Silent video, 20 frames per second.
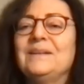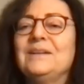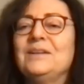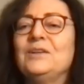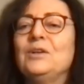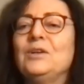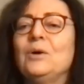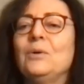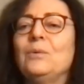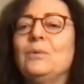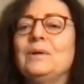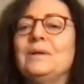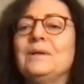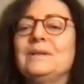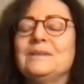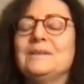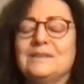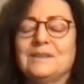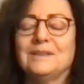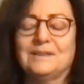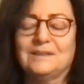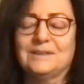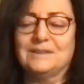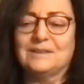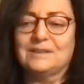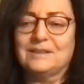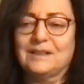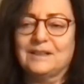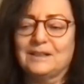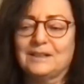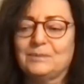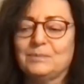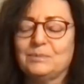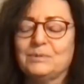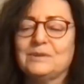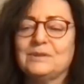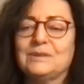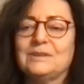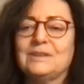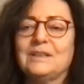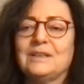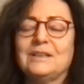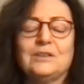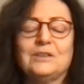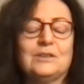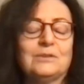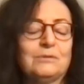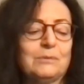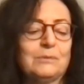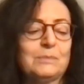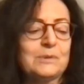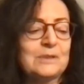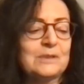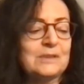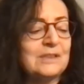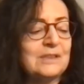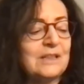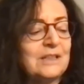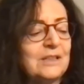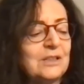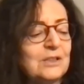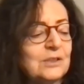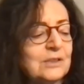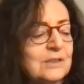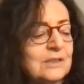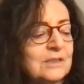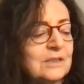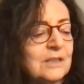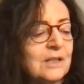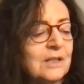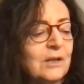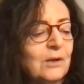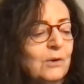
knowing that aesthetic presentation representations